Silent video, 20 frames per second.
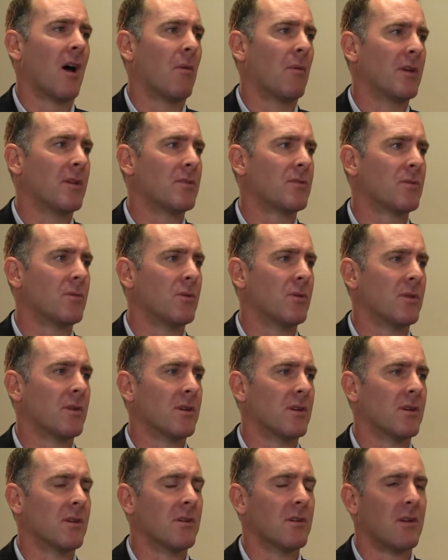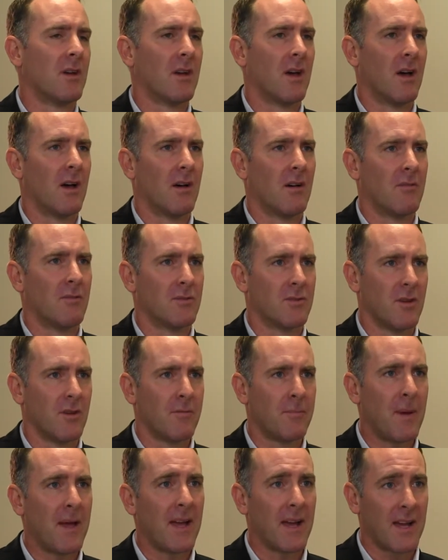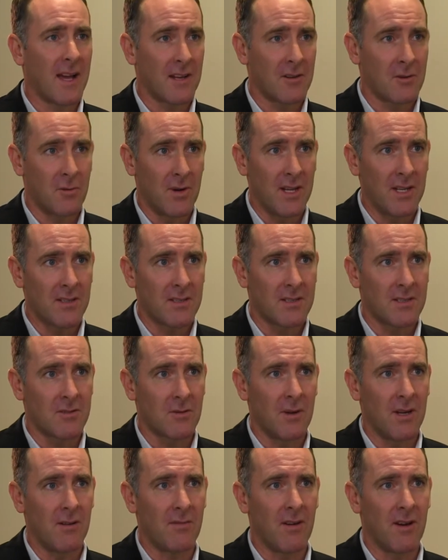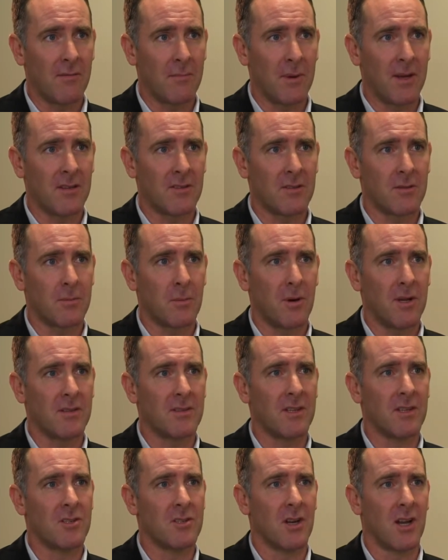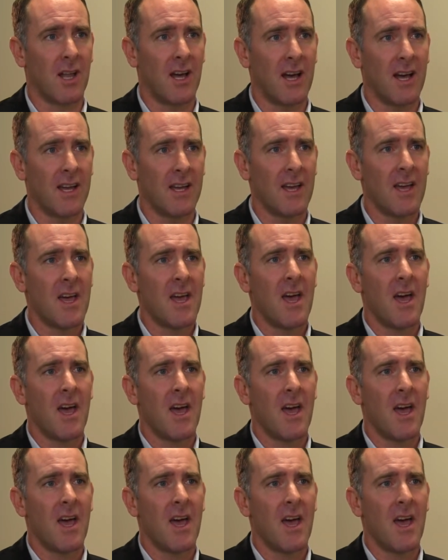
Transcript: we saw the Reserve Bank cut rates 25 basis points in July,